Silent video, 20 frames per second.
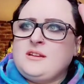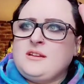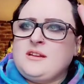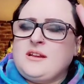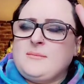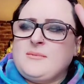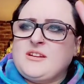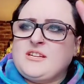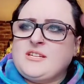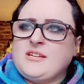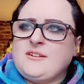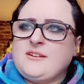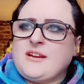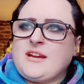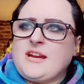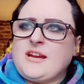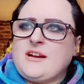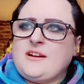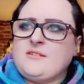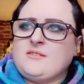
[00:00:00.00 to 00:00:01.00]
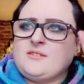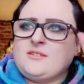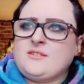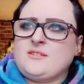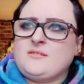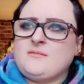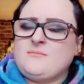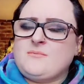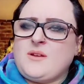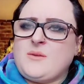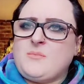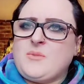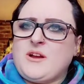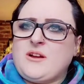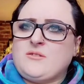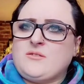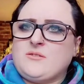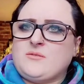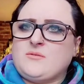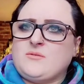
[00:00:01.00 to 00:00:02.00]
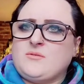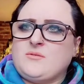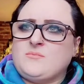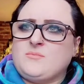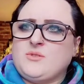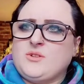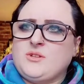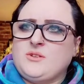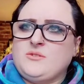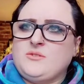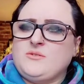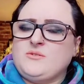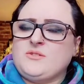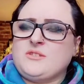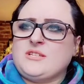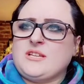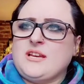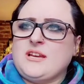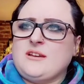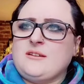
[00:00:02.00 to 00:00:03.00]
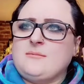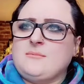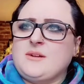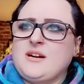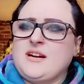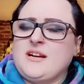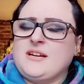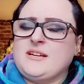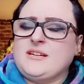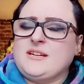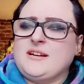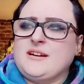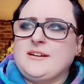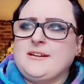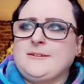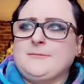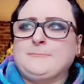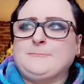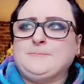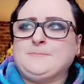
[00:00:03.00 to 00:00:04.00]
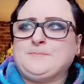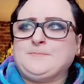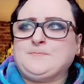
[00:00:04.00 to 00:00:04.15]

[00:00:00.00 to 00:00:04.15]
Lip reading: Yeah, my dairy cows, my powder blues, and my